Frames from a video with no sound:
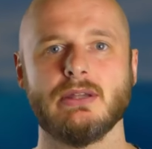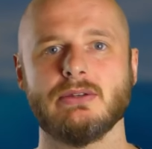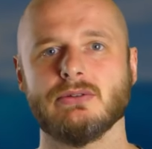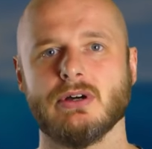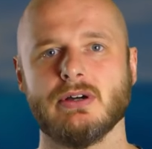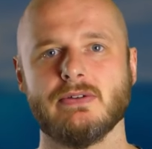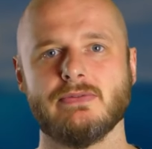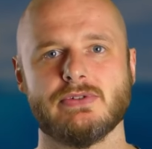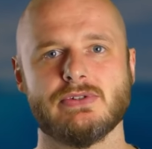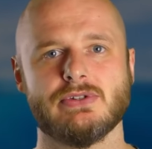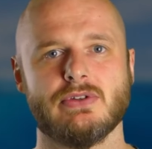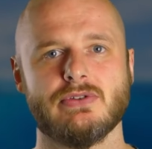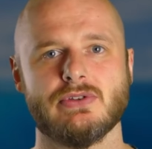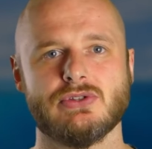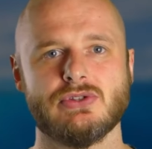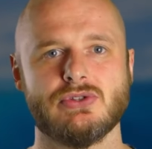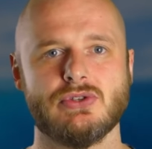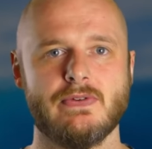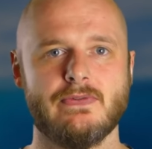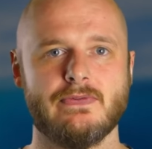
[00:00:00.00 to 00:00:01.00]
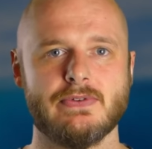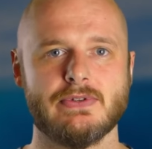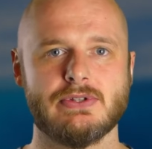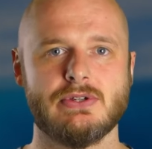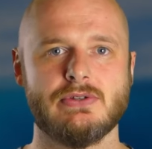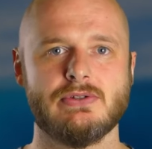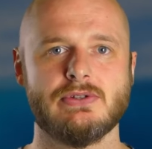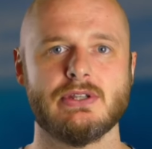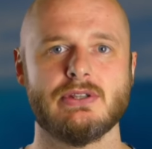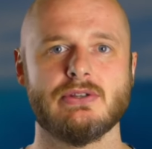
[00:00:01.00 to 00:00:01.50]
diver is on the surface
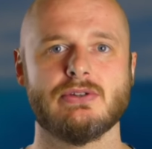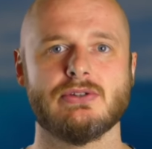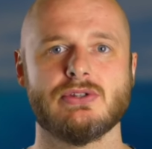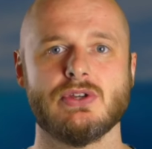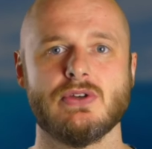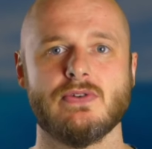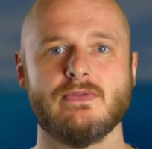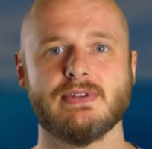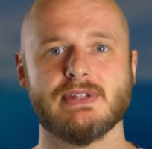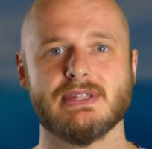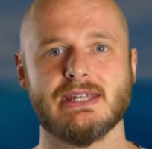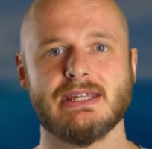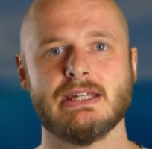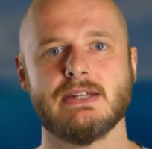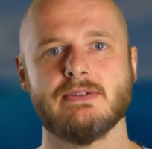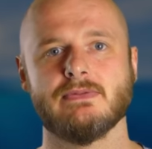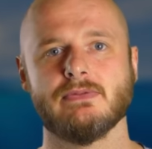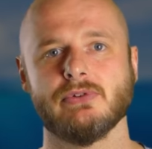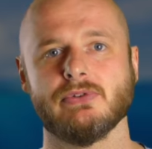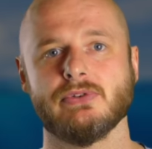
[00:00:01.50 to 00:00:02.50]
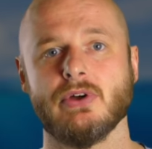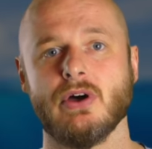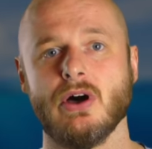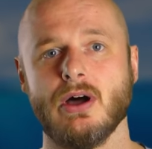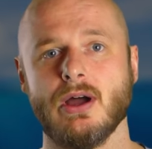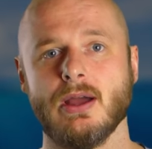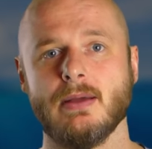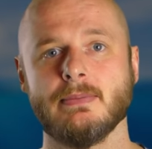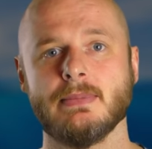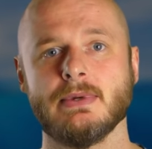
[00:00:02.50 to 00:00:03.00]
using their surface interval
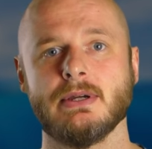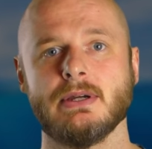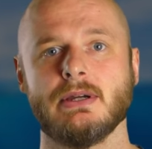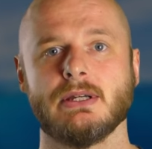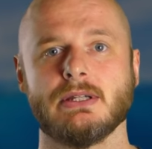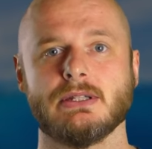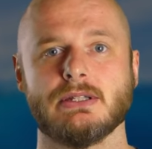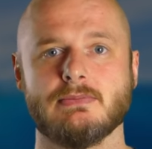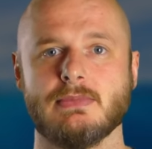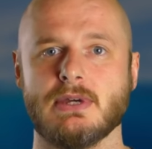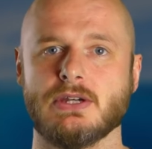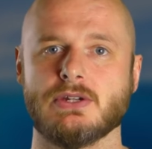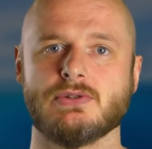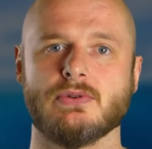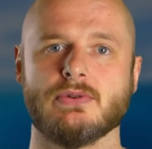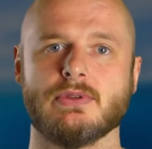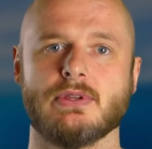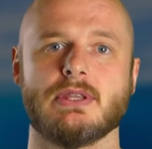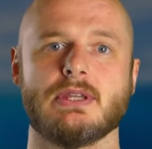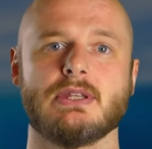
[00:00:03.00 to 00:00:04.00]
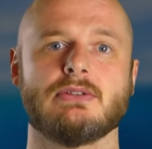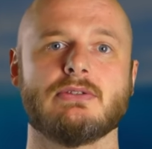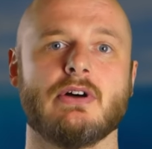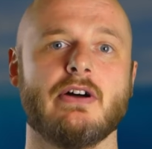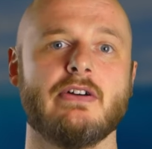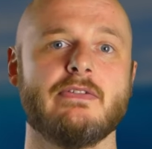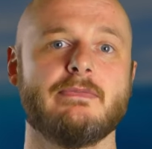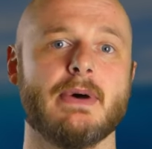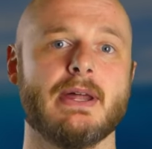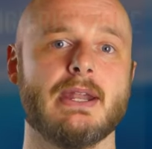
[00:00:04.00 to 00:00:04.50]
time to make sure that their
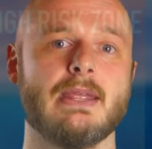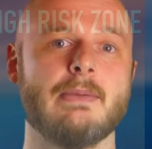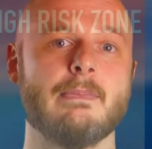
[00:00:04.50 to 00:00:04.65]
dive buddy